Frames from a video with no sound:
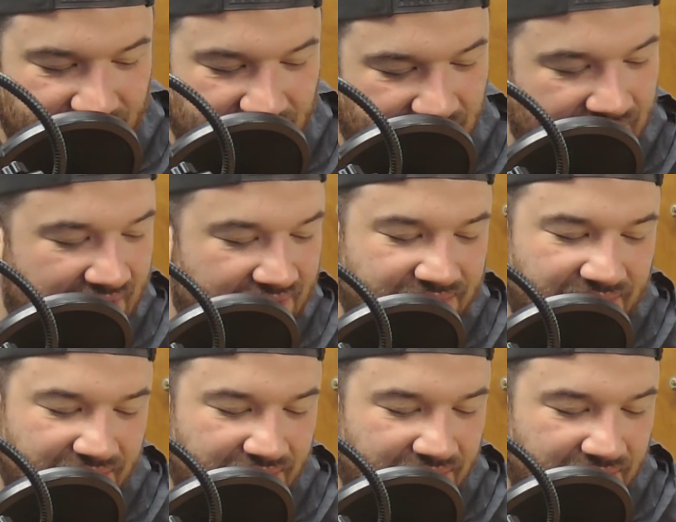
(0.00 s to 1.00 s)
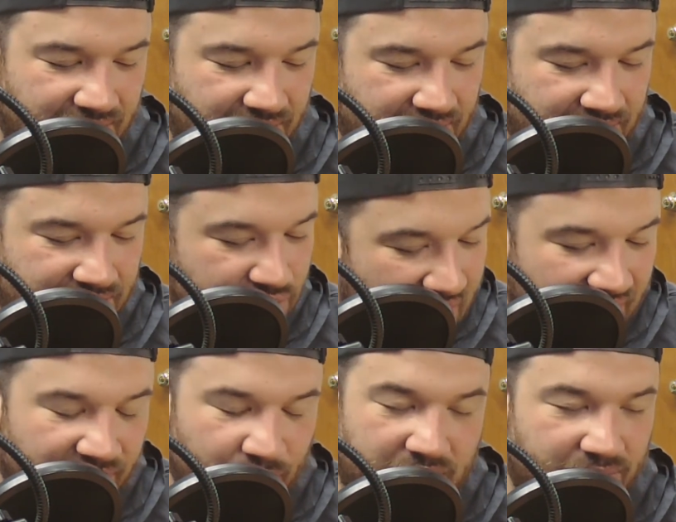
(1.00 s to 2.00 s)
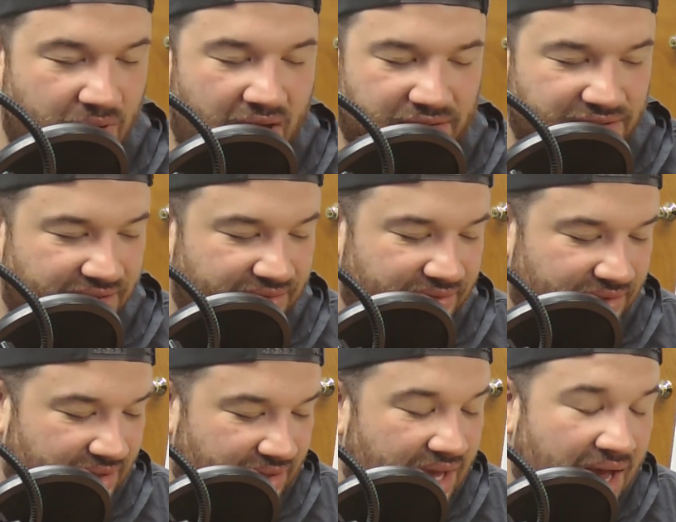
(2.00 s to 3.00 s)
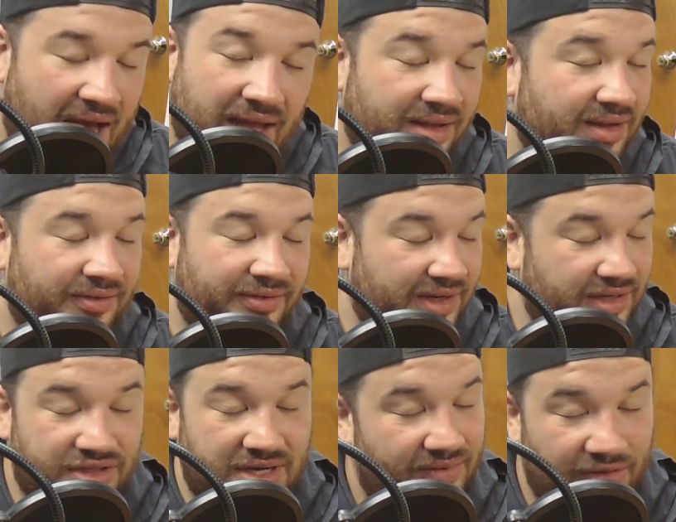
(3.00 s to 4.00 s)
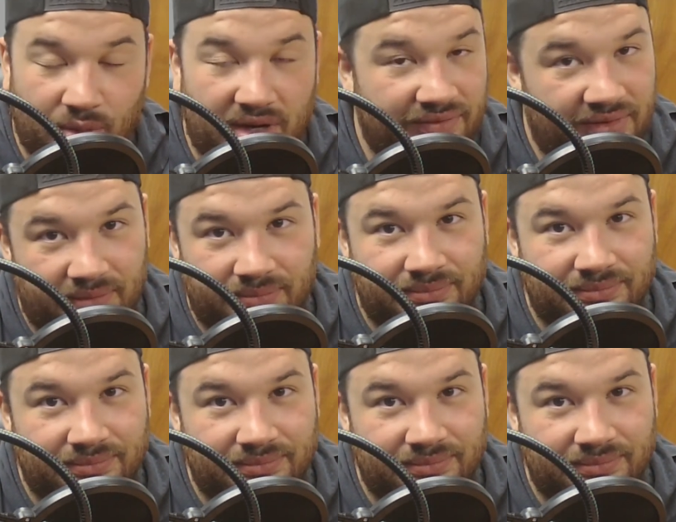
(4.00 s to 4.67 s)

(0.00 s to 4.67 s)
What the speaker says: And guys, to everyone watching, I love each and every one of you.